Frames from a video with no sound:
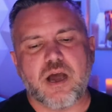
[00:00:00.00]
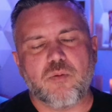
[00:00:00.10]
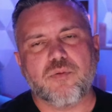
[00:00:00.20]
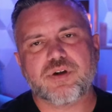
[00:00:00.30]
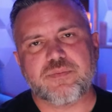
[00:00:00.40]

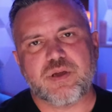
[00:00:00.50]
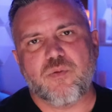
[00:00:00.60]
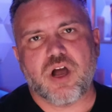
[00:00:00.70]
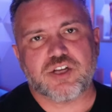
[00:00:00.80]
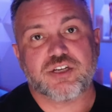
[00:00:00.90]
Now, what we're going to be
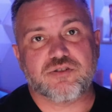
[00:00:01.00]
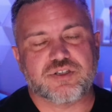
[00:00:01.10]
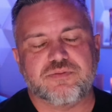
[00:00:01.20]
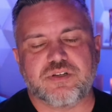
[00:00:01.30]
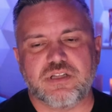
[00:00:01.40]
watching
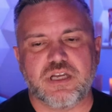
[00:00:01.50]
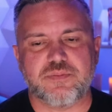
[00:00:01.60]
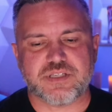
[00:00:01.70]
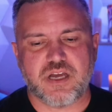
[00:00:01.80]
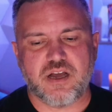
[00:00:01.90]
are some
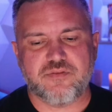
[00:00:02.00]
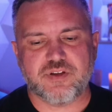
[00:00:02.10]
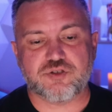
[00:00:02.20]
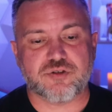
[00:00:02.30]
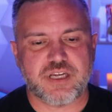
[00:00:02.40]
clips
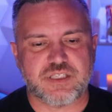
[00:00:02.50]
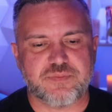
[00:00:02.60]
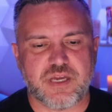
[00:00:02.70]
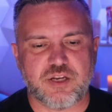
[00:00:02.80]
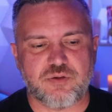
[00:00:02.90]
of a
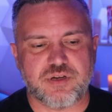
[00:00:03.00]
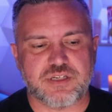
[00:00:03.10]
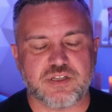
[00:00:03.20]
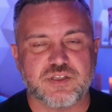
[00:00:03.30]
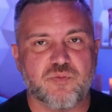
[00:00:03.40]
tradesman who
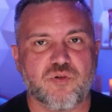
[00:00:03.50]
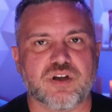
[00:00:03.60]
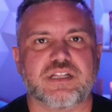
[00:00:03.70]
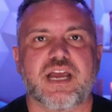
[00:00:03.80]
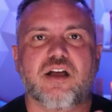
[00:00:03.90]
had done some
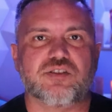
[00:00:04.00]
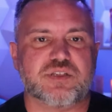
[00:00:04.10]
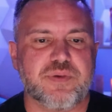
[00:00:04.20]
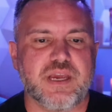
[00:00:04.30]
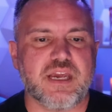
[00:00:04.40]
work in the
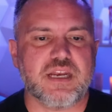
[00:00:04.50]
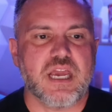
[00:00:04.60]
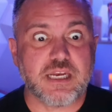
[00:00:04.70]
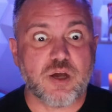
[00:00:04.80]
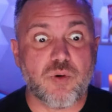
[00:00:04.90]
house to
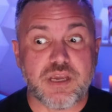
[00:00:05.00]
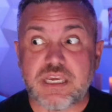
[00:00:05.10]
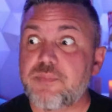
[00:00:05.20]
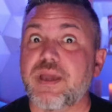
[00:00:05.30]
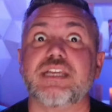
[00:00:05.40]
paint, and uh, what
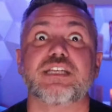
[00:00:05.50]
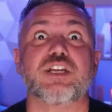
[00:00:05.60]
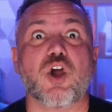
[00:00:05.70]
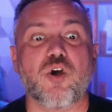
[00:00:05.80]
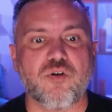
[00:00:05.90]
he
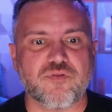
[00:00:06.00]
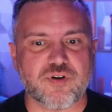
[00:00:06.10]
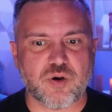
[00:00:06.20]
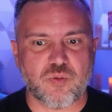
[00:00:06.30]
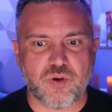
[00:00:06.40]
painted
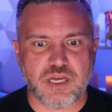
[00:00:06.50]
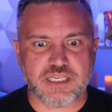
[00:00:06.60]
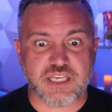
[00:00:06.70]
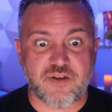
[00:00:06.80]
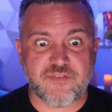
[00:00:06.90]
over
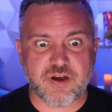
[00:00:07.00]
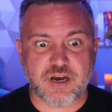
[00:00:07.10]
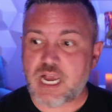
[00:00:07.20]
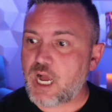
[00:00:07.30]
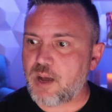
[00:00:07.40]
was
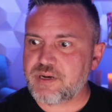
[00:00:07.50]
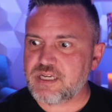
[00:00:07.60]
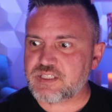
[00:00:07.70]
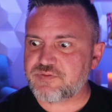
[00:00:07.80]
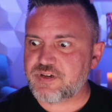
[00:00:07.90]
very
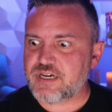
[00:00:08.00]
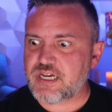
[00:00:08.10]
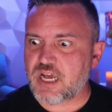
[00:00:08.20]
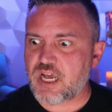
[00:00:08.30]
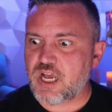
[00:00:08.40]
ominous,
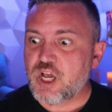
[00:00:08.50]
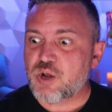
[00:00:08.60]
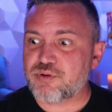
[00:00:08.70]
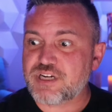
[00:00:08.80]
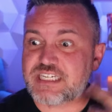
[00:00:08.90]
very uh,
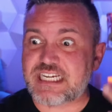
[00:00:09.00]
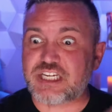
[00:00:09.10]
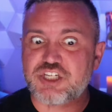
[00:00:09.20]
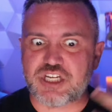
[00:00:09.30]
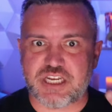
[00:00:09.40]

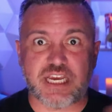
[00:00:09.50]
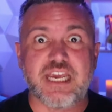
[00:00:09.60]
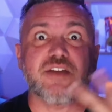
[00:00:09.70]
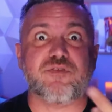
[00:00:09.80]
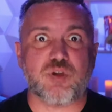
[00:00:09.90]
prediction
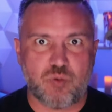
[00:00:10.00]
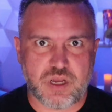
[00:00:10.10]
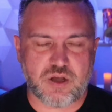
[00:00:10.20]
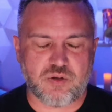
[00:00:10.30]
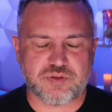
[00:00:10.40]
if you
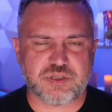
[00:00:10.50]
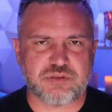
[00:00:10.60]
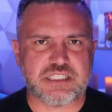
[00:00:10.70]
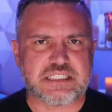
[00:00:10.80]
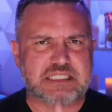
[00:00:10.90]
will.
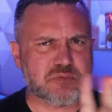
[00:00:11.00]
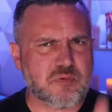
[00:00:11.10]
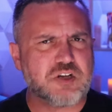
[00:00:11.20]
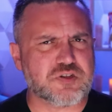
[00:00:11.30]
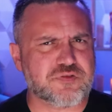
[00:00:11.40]
So
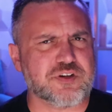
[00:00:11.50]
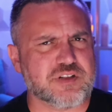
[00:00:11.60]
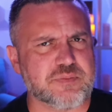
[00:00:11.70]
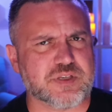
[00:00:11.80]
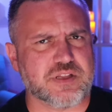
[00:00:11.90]
let's watch a few
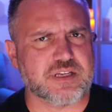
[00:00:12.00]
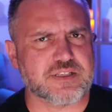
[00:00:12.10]
clips on